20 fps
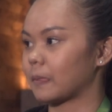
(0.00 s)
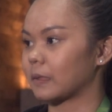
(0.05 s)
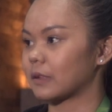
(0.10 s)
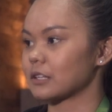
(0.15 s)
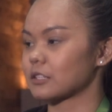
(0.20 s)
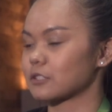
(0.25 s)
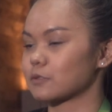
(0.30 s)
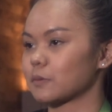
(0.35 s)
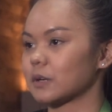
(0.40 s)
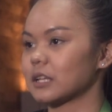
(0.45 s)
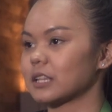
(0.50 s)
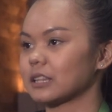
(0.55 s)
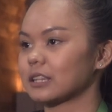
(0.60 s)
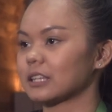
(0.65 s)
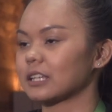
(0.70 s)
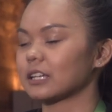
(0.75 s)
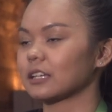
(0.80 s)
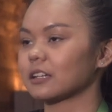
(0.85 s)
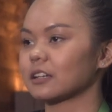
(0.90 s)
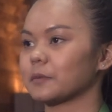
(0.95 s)
there's one
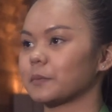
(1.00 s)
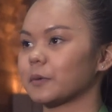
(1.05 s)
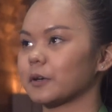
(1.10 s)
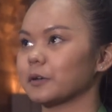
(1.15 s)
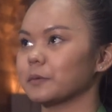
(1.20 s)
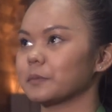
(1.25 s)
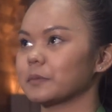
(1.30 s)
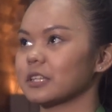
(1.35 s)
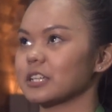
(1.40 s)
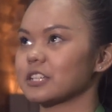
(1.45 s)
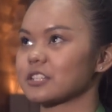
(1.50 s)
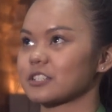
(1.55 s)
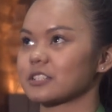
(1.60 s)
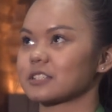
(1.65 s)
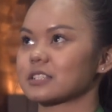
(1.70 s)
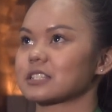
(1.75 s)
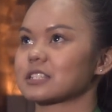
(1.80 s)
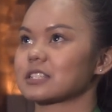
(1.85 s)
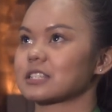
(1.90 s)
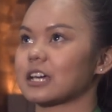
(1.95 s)
thing about
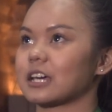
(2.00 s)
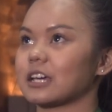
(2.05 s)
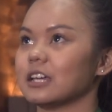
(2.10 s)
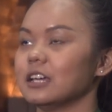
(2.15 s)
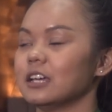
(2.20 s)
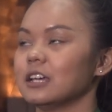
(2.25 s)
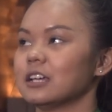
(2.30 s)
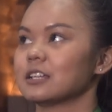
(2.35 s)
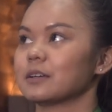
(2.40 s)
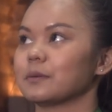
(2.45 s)
Malaysians is that